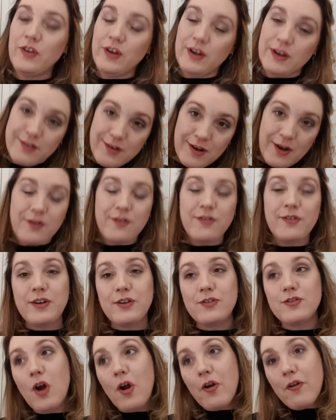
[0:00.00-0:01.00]
You start
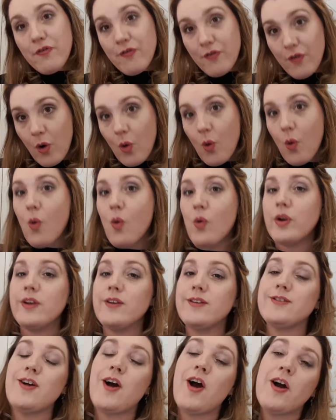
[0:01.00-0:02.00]
to flow. You
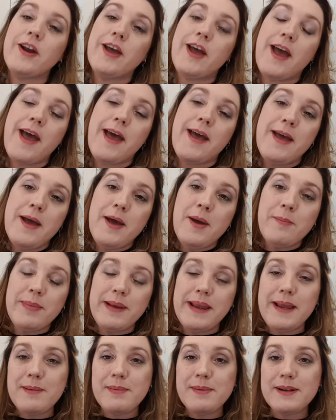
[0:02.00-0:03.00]
start to
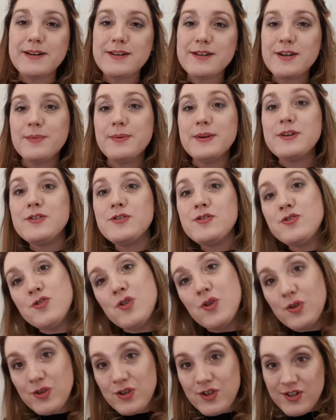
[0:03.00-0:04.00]
be able to
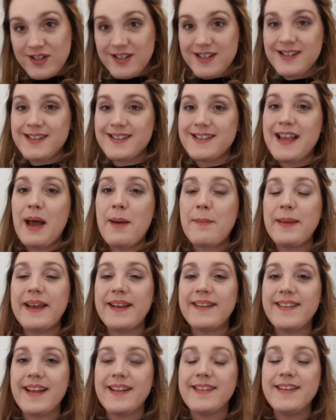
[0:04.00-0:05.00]
adjust. Does that make
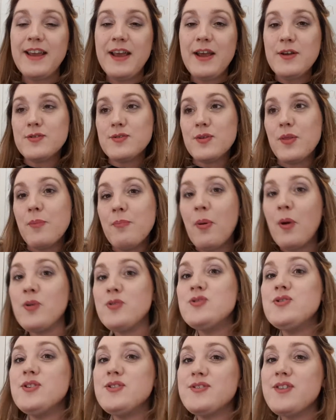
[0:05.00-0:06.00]
sense? So the
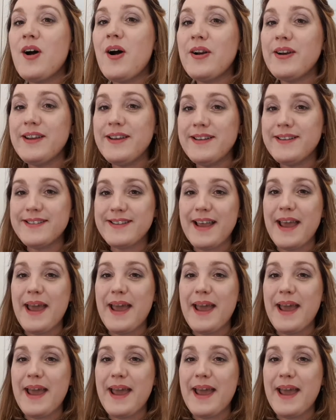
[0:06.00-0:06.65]
punches aren't as